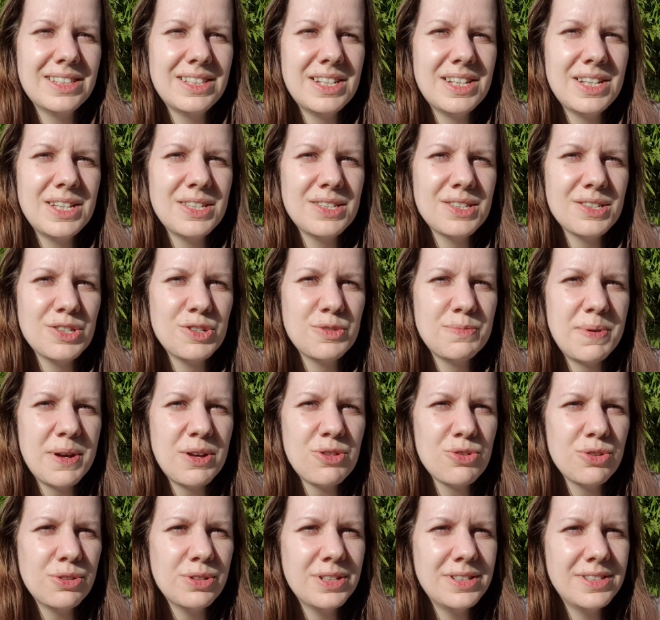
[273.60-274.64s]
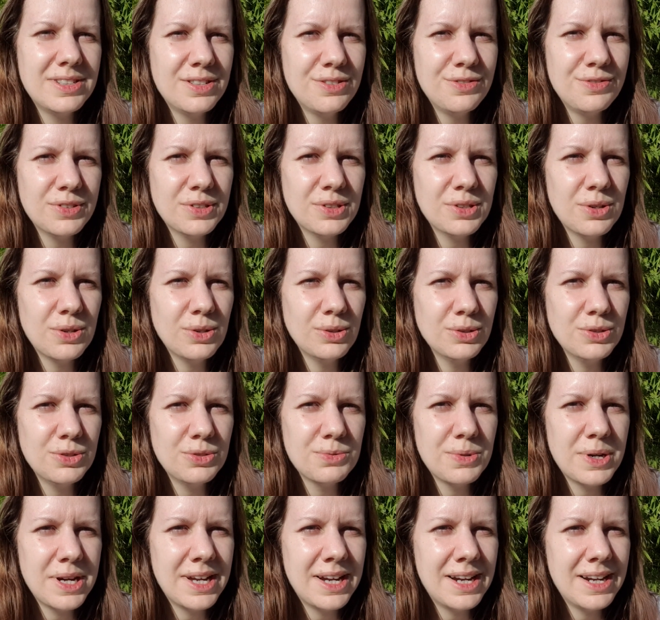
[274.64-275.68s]
is especially difficult
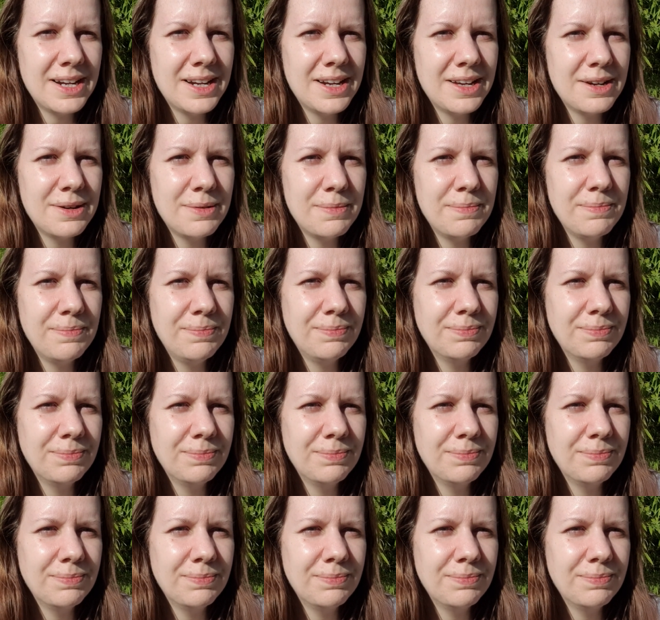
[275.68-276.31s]
when